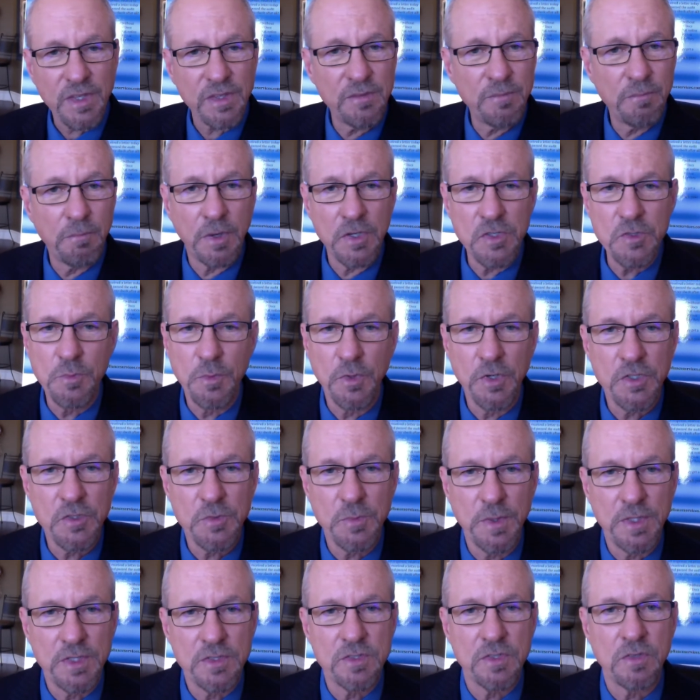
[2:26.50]
Much more
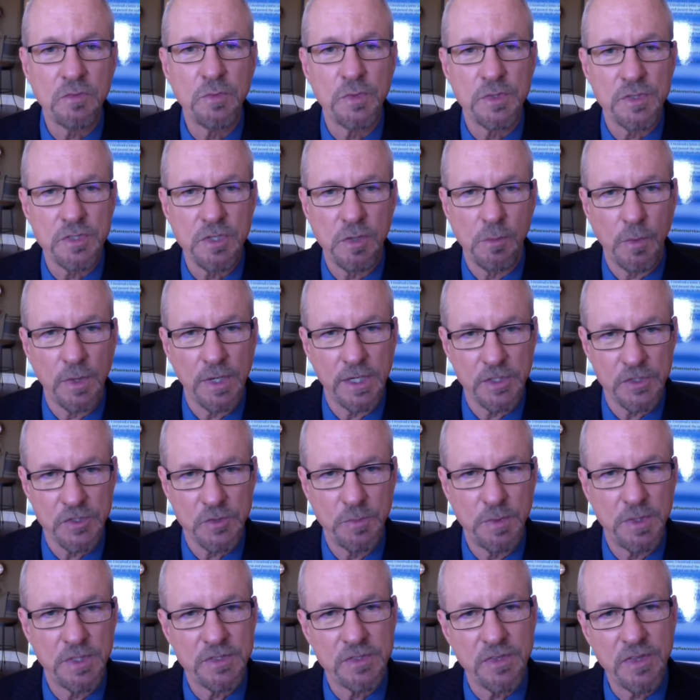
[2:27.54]
expensive when someone else
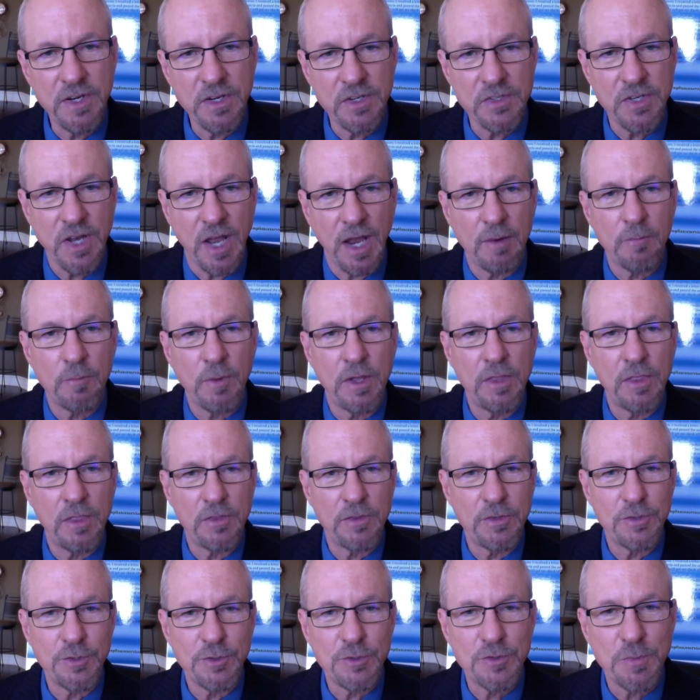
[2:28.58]
spends their time rather
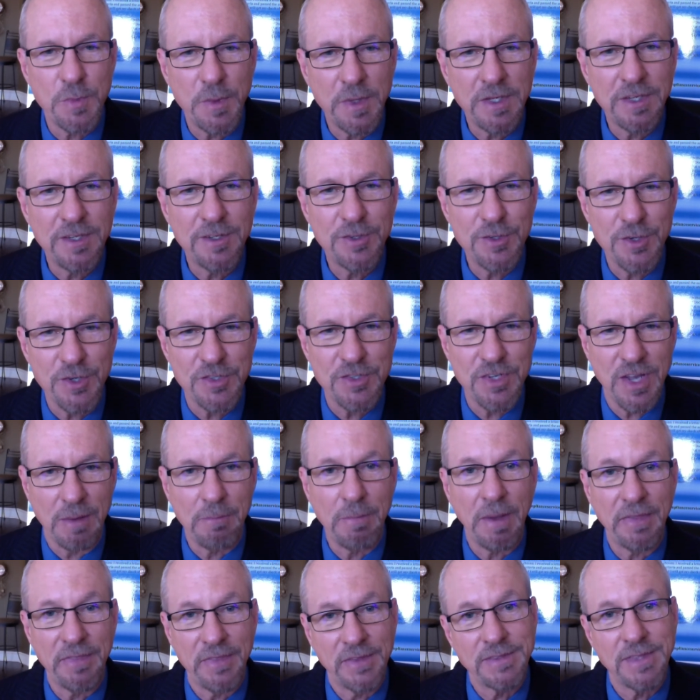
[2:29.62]
than you spending your time.
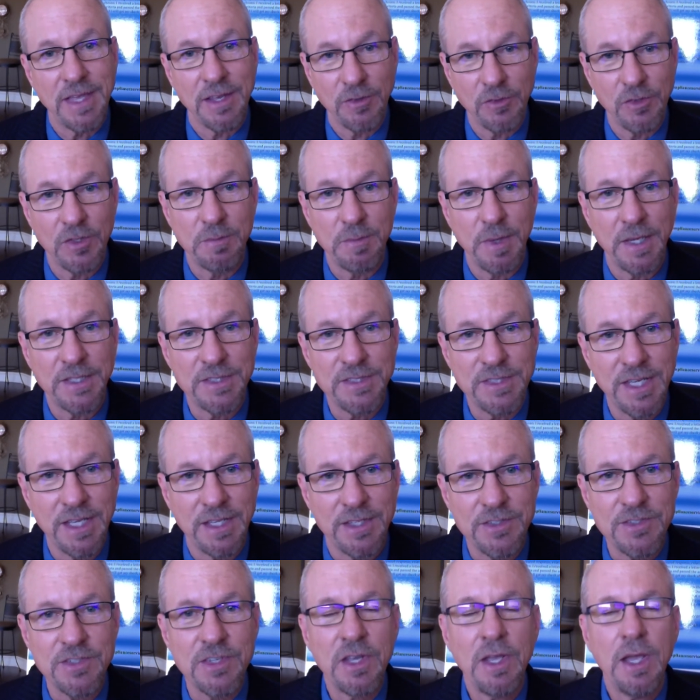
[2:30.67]
I think that only makes
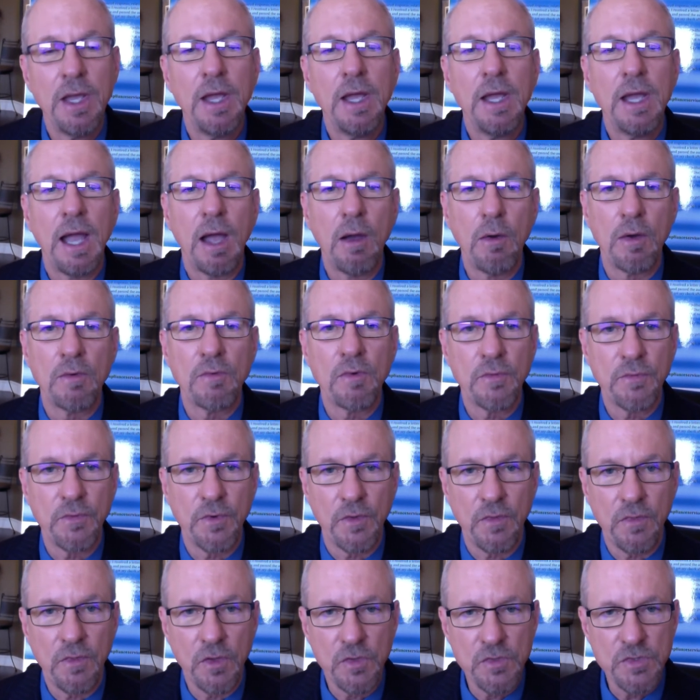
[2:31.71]
sense. However,
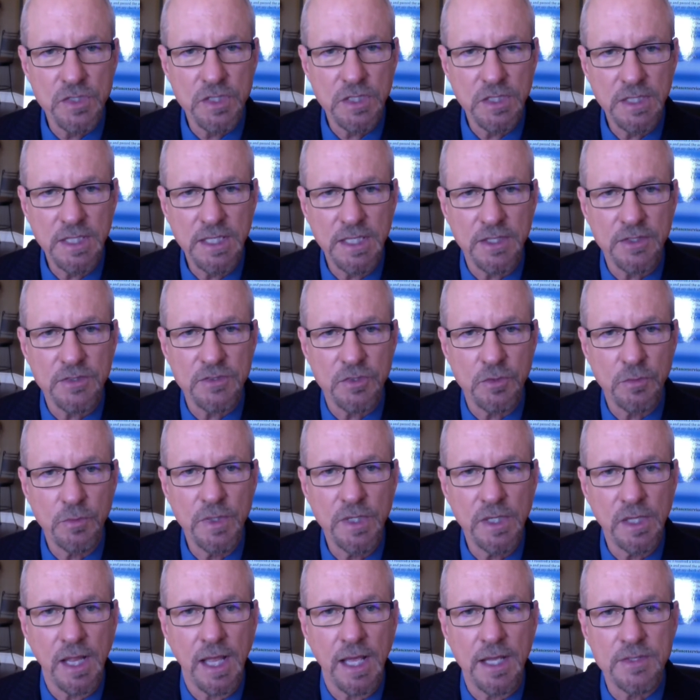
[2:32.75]
for those clinics that
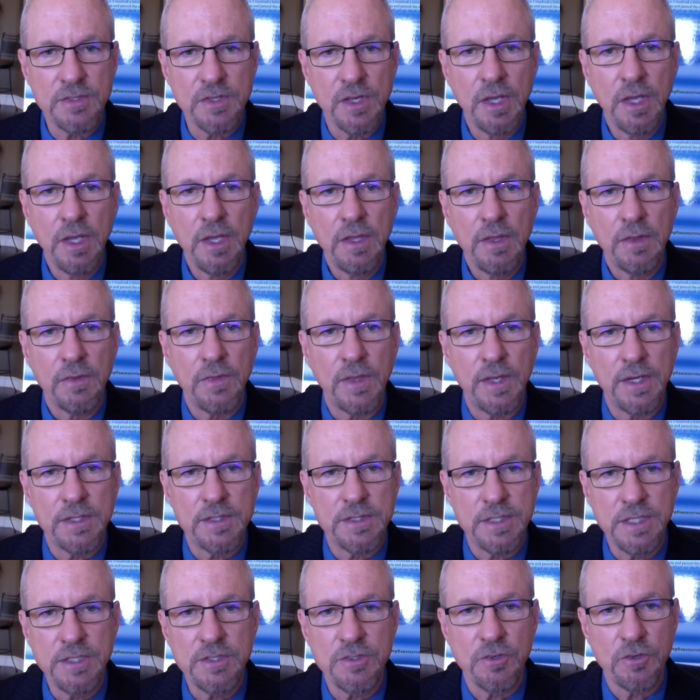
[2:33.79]
realize that it's
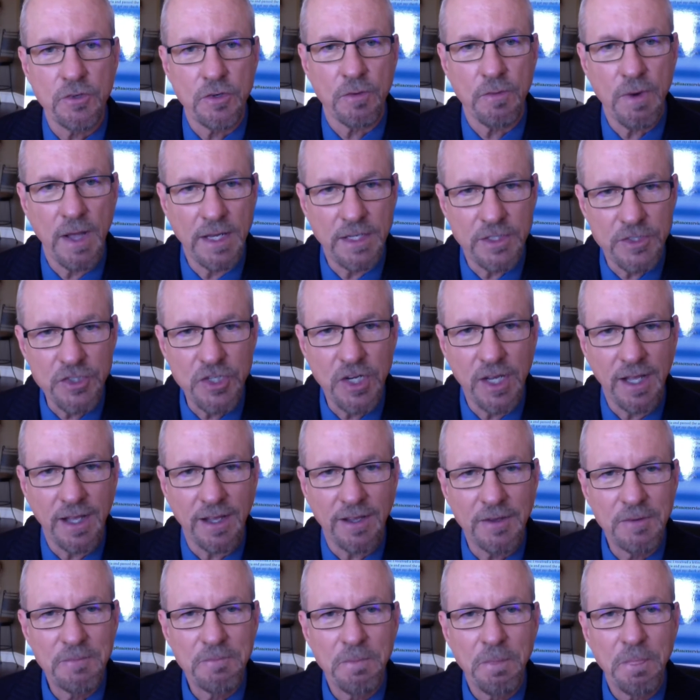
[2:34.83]
easier to write a
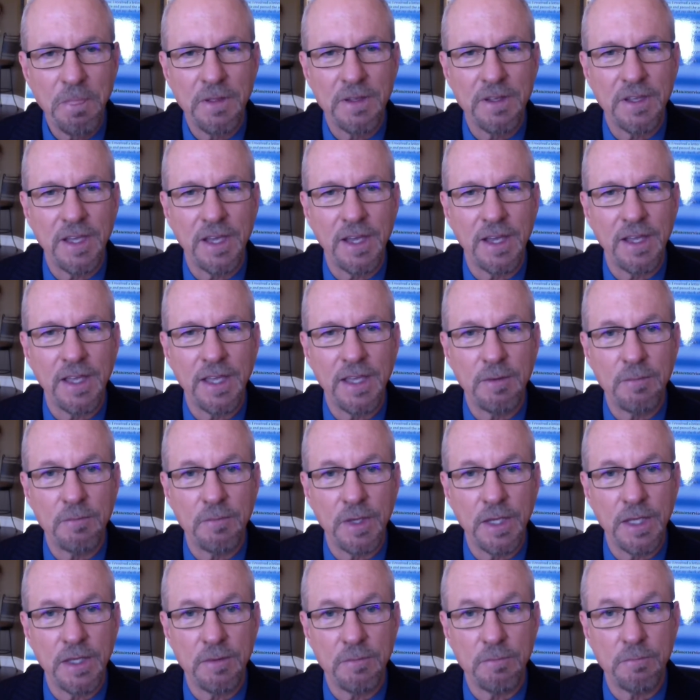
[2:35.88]
check
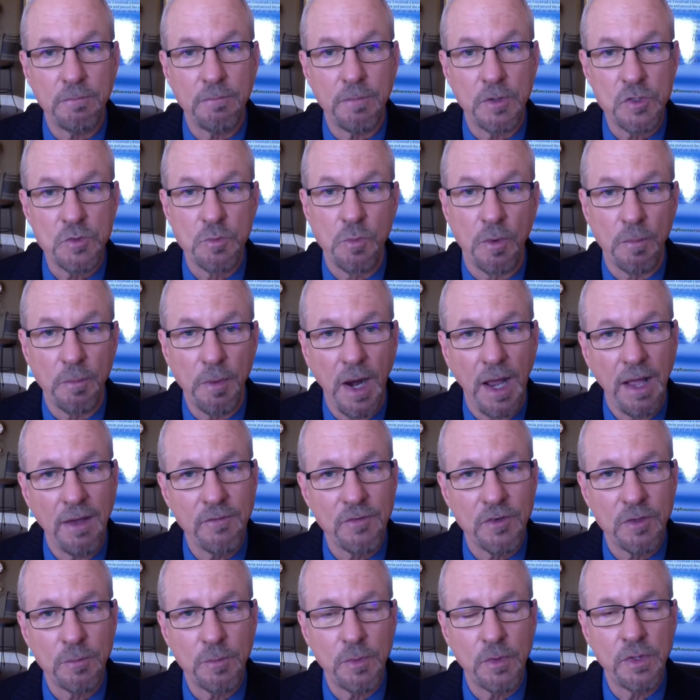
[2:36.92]
and much more
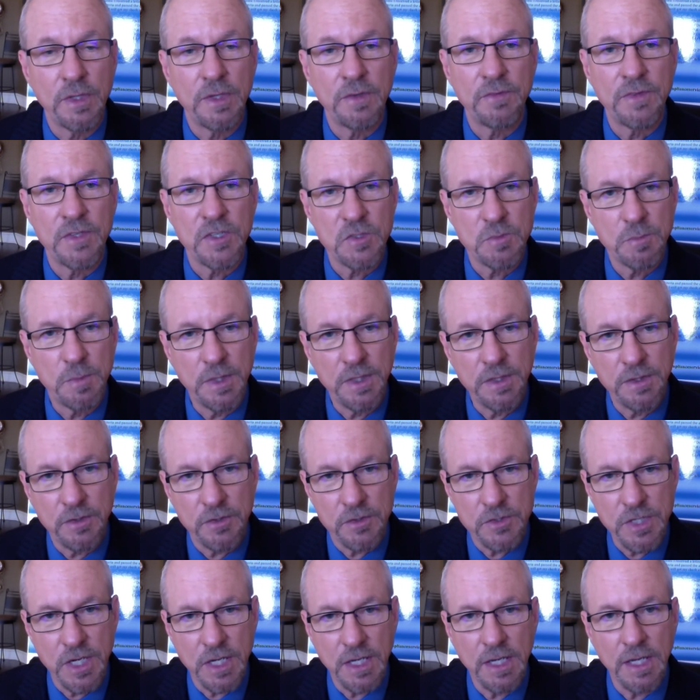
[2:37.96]
profitable if they spend their
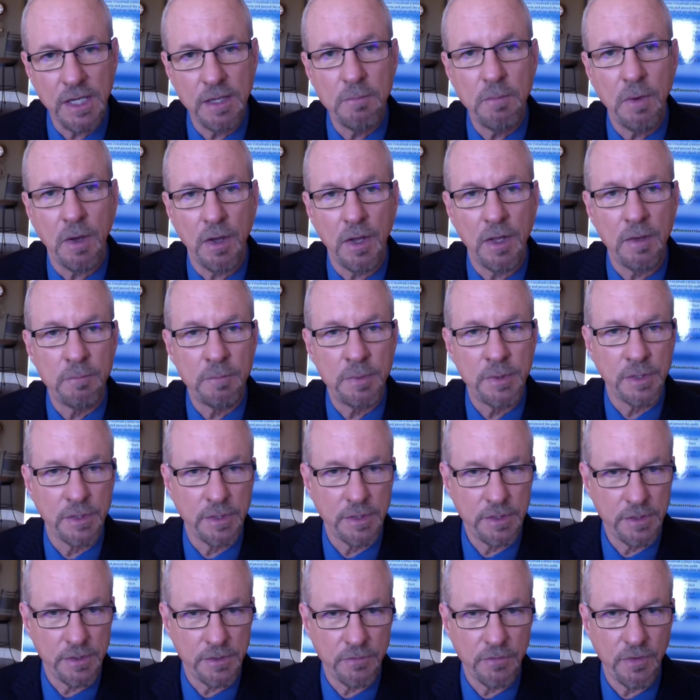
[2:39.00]
time on
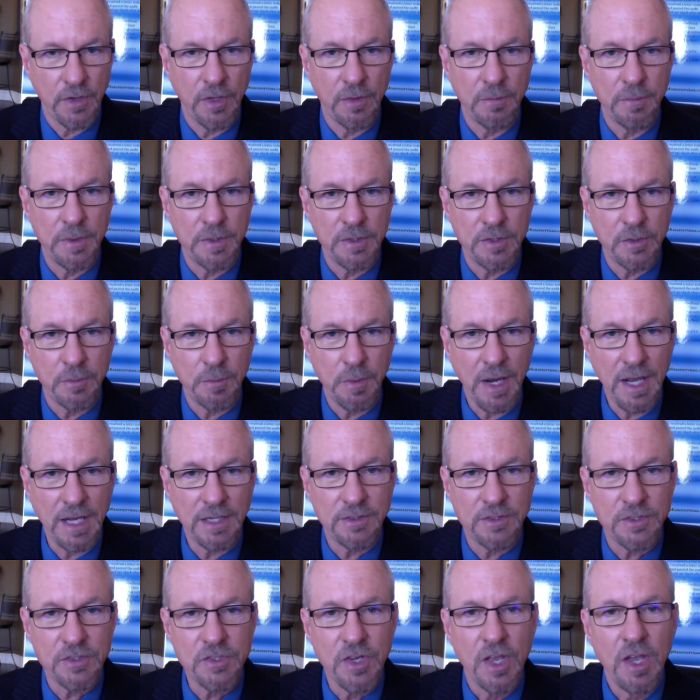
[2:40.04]
building and developing their
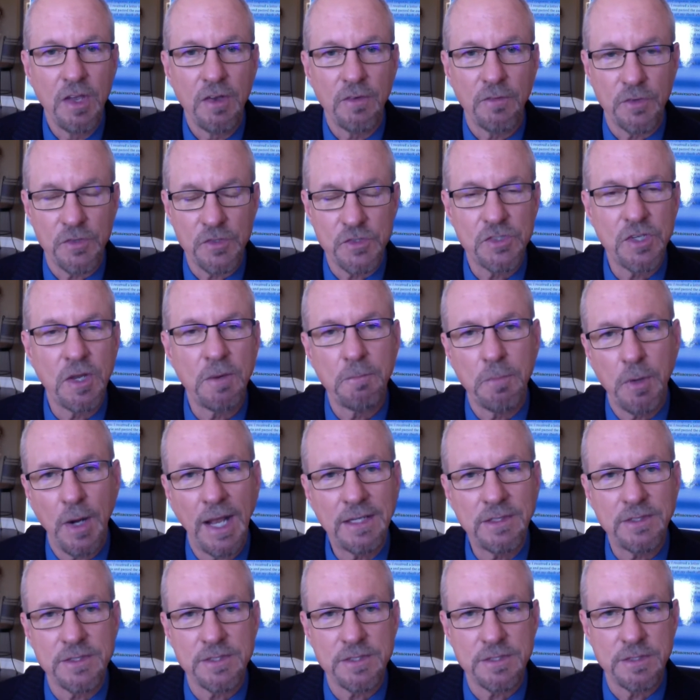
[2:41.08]
practice, for some
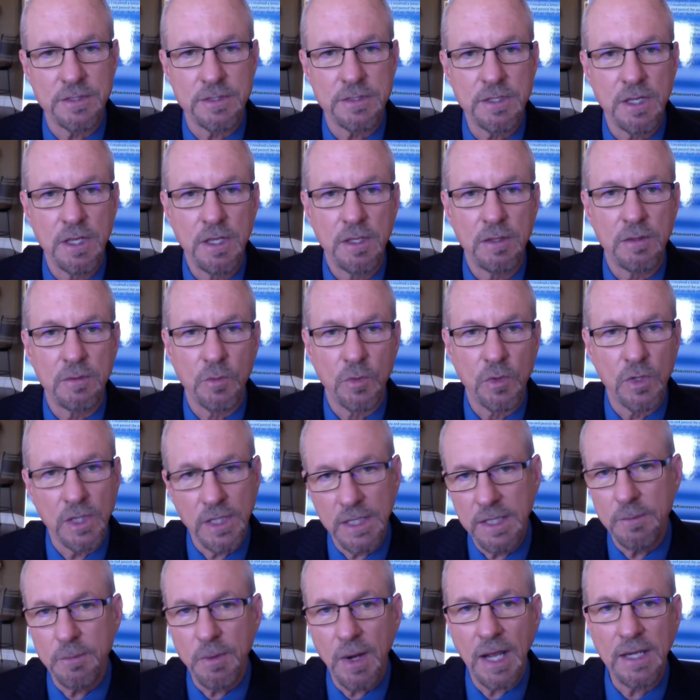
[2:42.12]
practices, the more
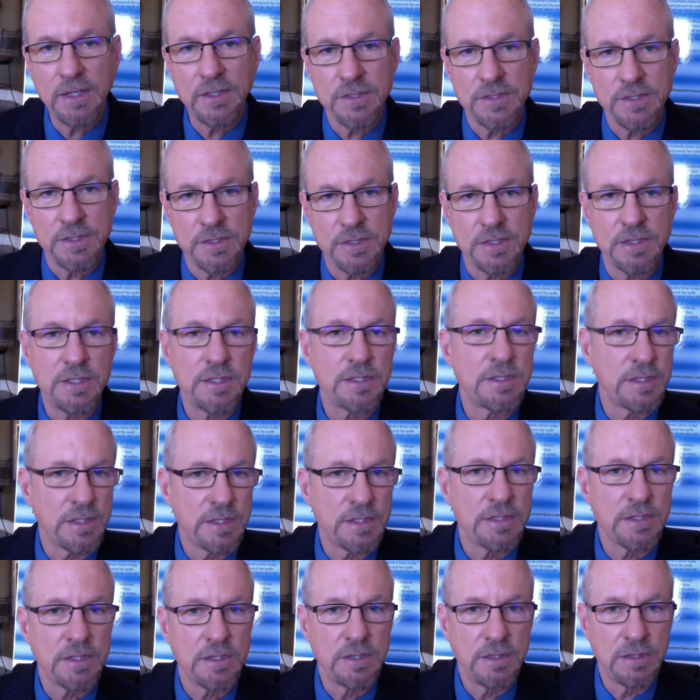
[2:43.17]
elite practices, this
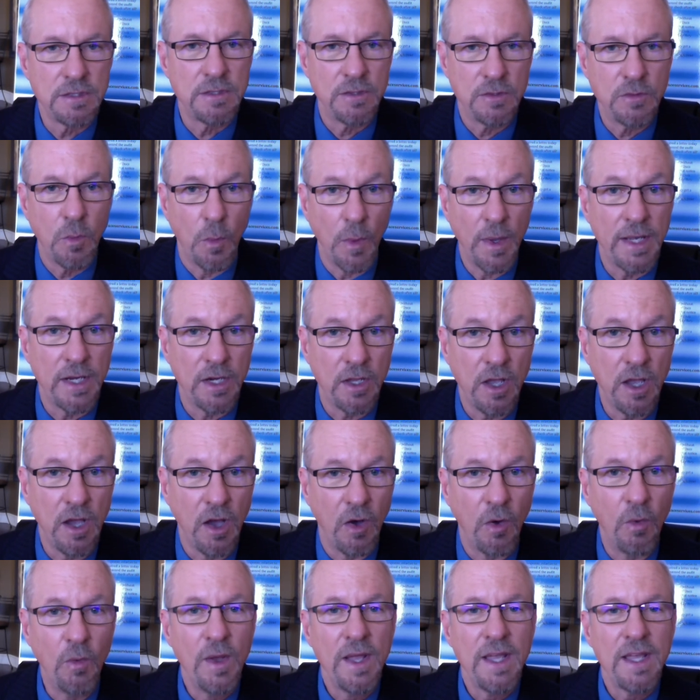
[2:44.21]
is the way to
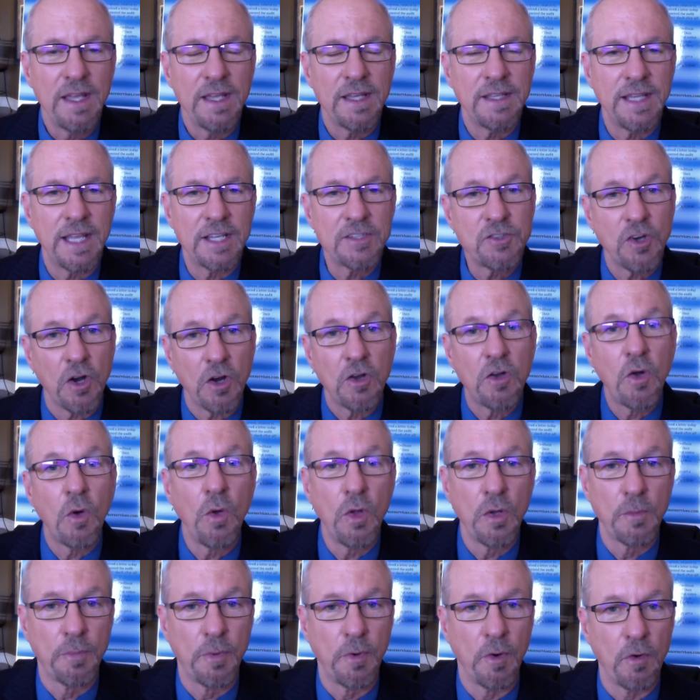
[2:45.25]
go. And that's our
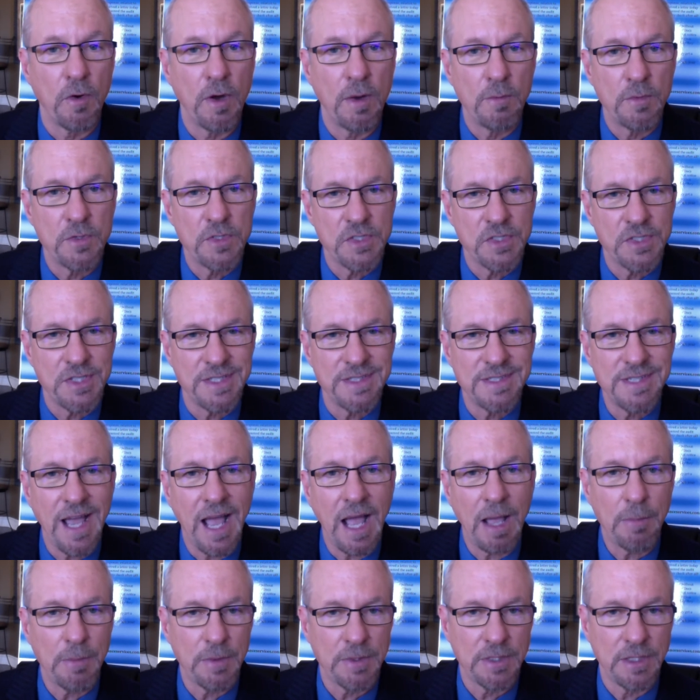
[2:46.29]
gold program, which is the
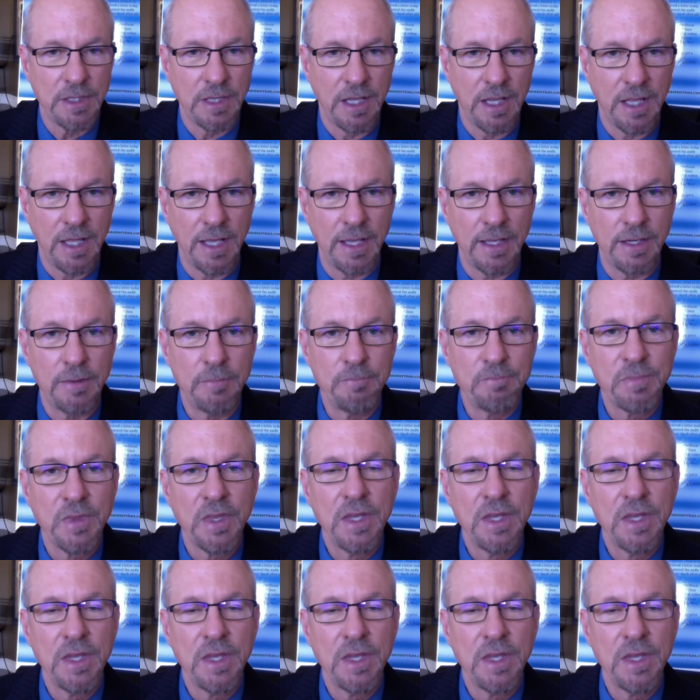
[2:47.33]
top of the line.